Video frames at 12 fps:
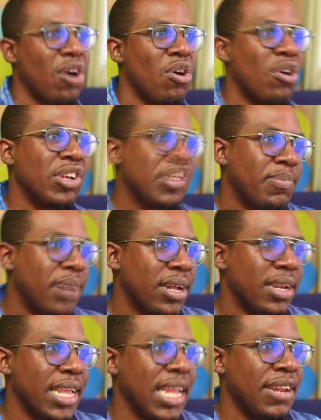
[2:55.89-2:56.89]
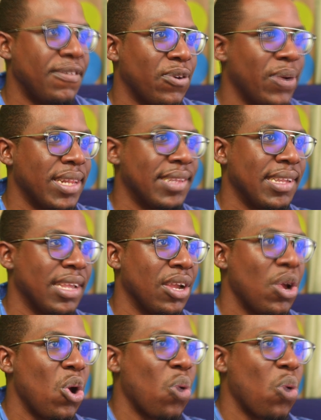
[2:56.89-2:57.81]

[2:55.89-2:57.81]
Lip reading: husband influencing